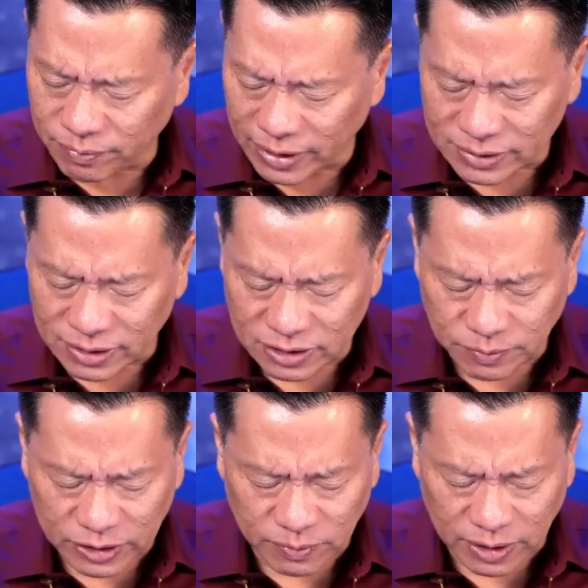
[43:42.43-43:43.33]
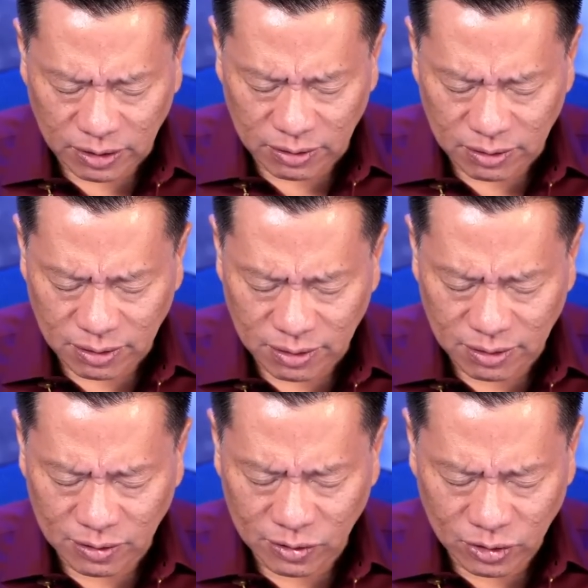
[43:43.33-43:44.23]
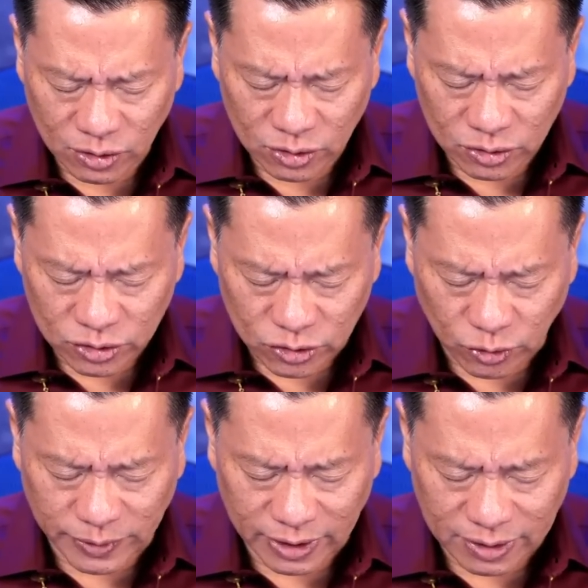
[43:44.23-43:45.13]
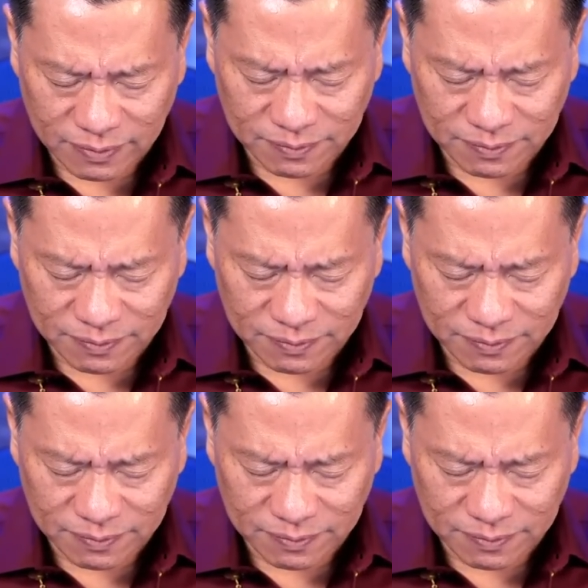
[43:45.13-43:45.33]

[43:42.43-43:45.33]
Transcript: Blessings be to Mother Earth. So be it.